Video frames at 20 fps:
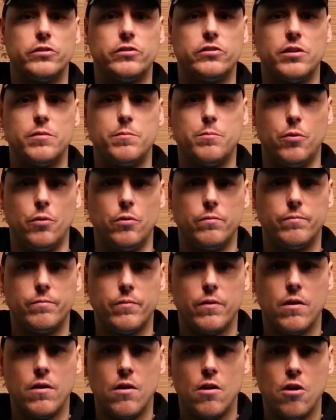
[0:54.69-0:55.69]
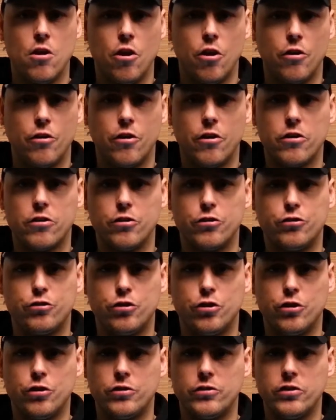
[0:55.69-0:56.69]
simple. You're going to
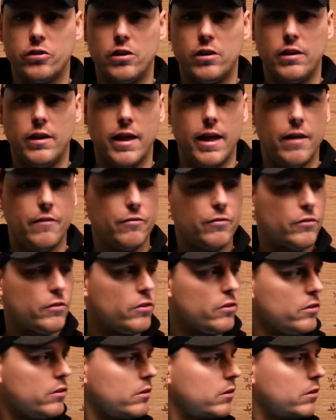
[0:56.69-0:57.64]
turn to the left,